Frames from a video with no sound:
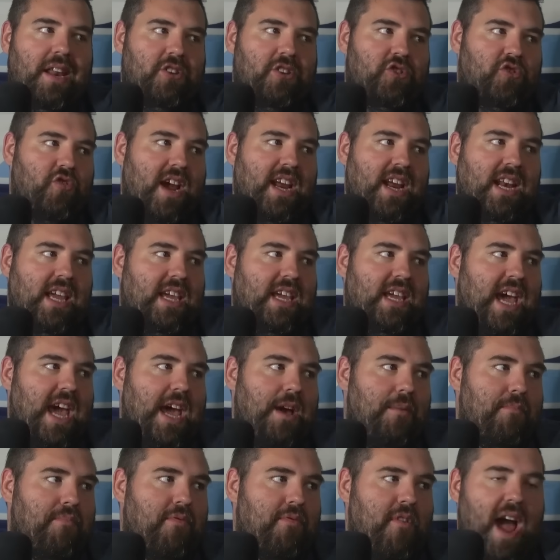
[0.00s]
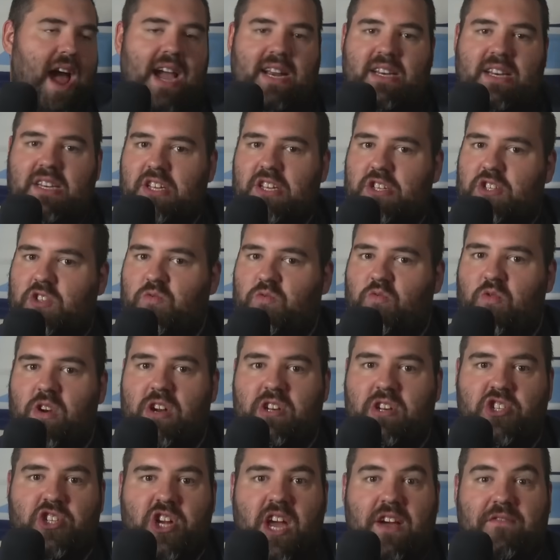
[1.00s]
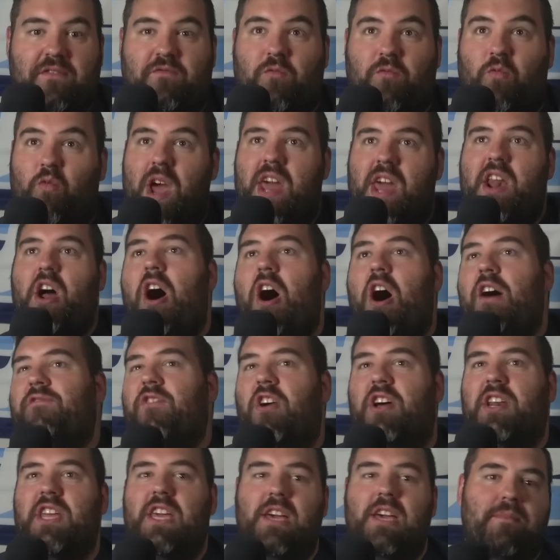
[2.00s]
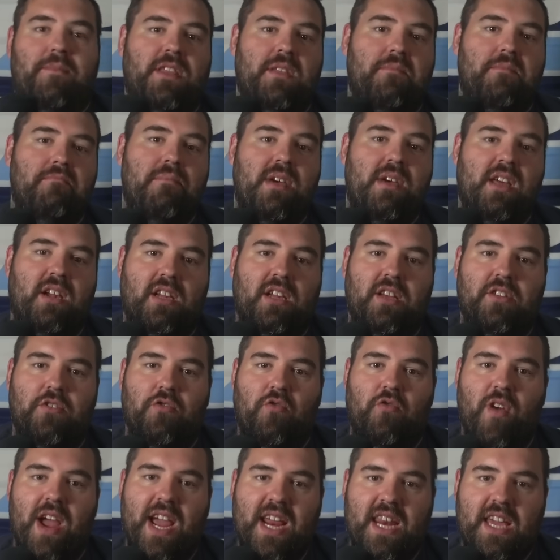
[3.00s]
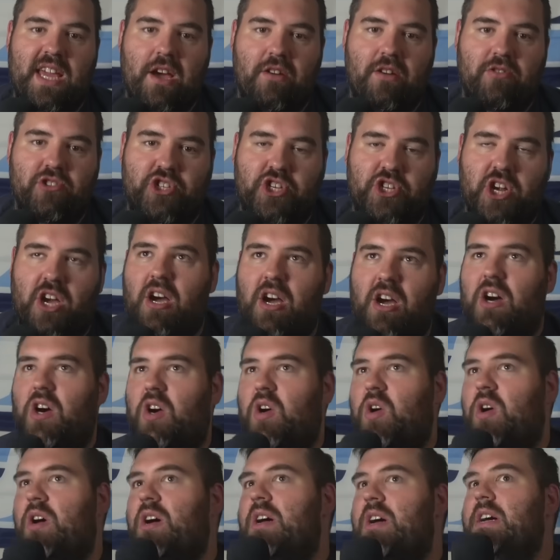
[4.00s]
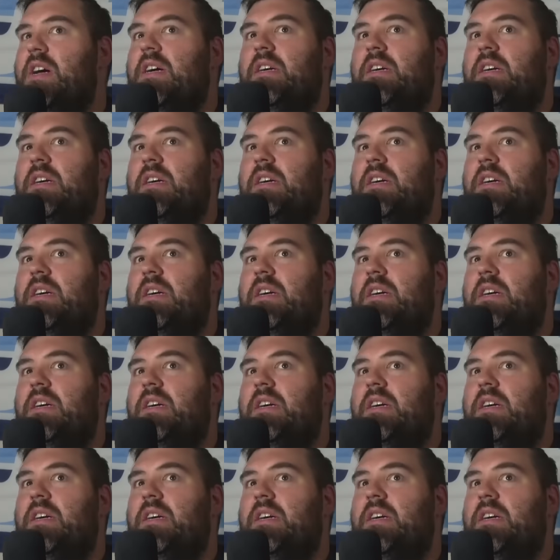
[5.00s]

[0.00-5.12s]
training camp practice where Jeff went off on him in the middle of the radio show.